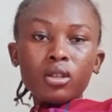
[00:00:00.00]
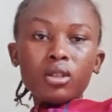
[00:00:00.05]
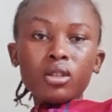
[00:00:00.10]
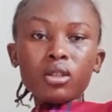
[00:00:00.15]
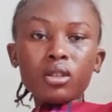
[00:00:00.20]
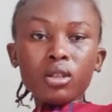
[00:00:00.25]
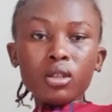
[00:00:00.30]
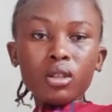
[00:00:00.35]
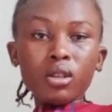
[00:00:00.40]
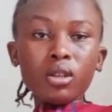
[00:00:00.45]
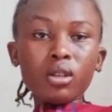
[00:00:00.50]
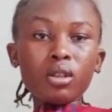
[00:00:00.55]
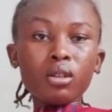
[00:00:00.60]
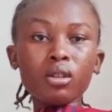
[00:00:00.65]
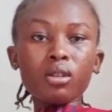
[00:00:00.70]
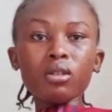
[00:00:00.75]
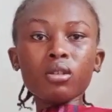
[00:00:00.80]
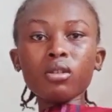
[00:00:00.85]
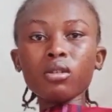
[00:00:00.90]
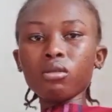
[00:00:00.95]
this
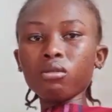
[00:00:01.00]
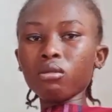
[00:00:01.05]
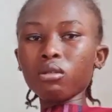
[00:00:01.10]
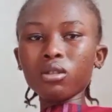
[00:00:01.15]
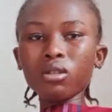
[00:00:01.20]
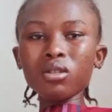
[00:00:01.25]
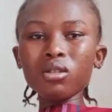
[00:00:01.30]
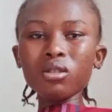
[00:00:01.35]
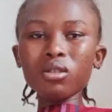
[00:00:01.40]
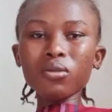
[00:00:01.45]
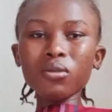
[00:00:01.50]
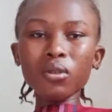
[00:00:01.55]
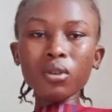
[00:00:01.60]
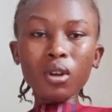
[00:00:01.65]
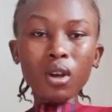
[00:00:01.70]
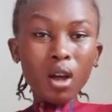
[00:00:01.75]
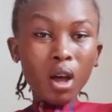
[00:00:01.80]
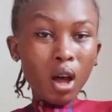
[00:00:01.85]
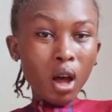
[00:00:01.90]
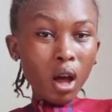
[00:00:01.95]
uh, I think this vlog
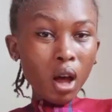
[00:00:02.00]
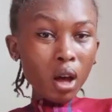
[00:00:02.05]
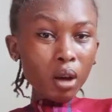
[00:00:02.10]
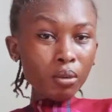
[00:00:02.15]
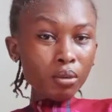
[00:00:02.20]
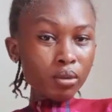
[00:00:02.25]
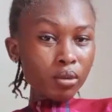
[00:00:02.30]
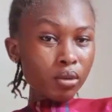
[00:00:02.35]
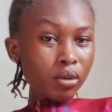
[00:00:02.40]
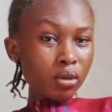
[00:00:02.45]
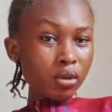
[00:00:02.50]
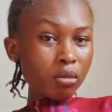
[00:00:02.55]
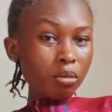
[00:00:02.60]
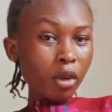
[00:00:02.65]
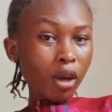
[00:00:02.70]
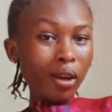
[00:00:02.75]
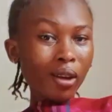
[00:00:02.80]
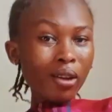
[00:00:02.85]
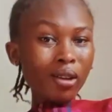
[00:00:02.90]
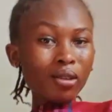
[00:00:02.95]
I will lose
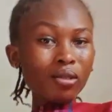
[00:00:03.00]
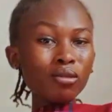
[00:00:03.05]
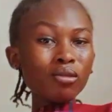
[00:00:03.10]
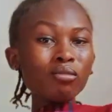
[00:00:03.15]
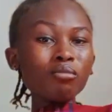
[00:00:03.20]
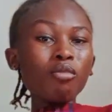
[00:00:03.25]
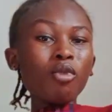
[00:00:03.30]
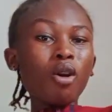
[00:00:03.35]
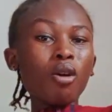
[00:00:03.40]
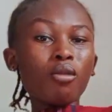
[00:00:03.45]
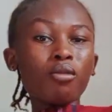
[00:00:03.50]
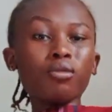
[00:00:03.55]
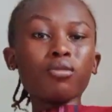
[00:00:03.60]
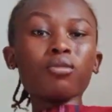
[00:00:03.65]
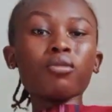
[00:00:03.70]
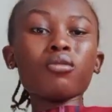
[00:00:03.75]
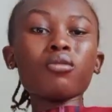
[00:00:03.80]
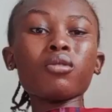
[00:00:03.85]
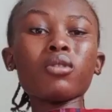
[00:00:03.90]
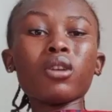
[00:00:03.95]
my hair tomorrow
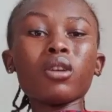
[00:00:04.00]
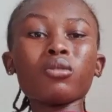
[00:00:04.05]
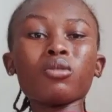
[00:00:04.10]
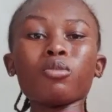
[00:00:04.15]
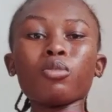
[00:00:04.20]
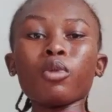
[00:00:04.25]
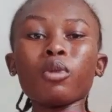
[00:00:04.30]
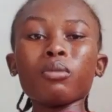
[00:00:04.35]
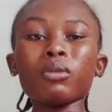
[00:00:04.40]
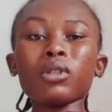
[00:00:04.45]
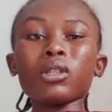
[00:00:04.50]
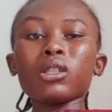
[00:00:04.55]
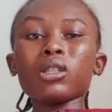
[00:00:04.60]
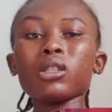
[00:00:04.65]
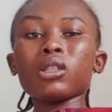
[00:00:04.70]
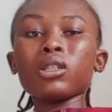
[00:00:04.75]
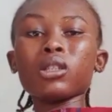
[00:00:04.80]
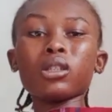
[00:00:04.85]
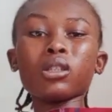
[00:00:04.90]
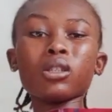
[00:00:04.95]
so you guys will probably see
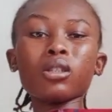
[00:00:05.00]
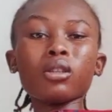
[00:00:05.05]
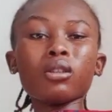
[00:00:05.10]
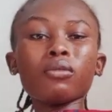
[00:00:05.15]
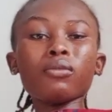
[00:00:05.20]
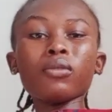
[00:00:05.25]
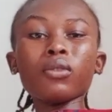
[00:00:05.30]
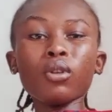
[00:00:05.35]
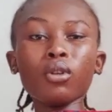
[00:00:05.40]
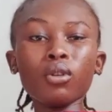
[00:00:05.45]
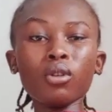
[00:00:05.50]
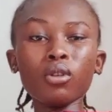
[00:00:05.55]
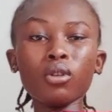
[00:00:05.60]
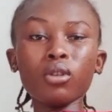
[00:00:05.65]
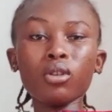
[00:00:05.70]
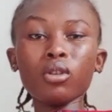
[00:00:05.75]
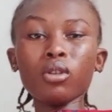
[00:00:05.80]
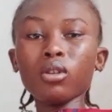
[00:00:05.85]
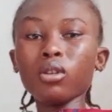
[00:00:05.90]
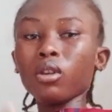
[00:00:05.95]
it in the vlog
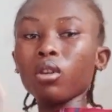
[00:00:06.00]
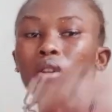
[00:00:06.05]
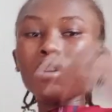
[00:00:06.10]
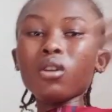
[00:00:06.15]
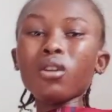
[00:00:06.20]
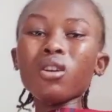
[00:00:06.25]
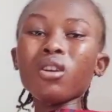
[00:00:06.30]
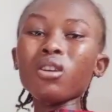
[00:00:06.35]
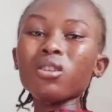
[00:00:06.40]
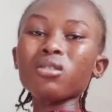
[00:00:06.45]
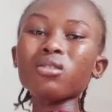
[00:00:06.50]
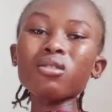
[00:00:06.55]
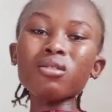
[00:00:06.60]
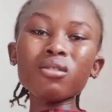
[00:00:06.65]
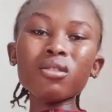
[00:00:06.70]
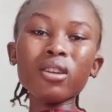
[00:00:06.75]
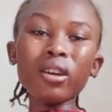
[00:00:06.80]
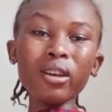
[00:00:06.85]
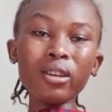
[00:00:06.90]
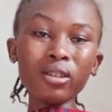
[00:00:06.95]
see
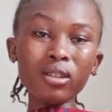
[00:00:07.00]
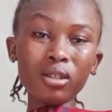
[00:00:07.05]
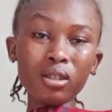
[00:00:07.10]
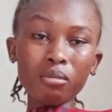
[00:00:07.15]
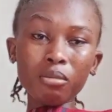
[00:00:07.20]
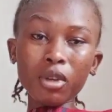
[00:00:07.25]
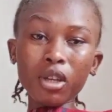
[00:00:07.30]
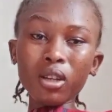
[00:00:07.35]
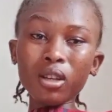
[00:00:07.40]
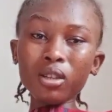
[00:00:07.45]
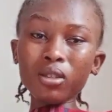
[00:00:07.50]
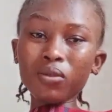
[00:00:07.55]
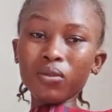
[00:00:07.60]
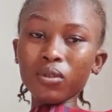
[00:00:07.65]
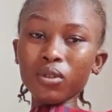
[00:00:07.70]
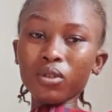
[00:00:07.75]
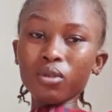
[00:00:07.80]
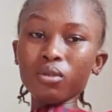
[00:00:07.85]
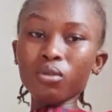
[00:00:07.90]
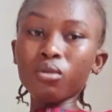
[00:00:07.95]
you guys in my next
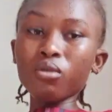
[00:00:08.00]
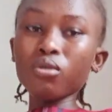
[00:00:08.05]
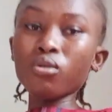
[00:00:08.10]
video